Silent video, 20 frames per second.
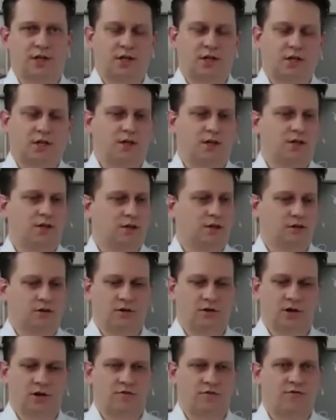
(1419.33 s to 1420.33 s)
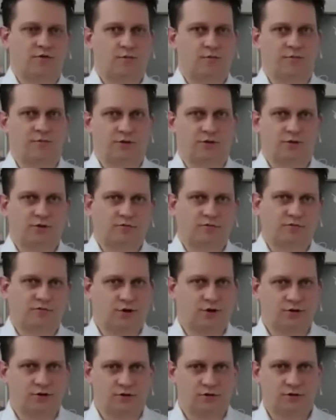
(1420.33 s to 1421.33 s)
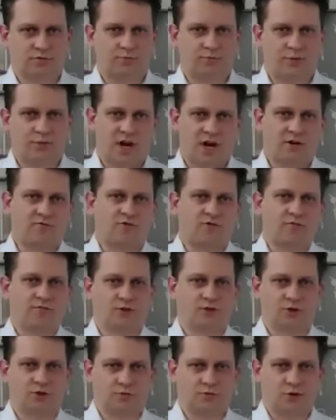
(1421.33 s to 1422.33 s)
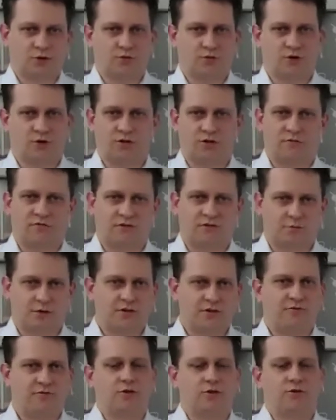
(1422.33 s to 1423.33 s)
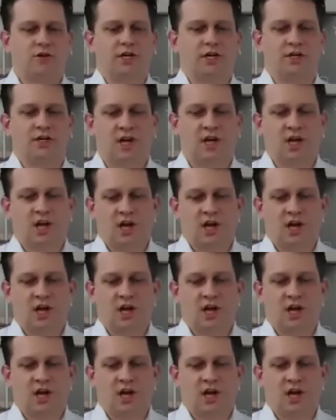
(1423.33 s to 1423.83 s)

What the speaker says: I can go from front to back, from top to bottom, from left to right.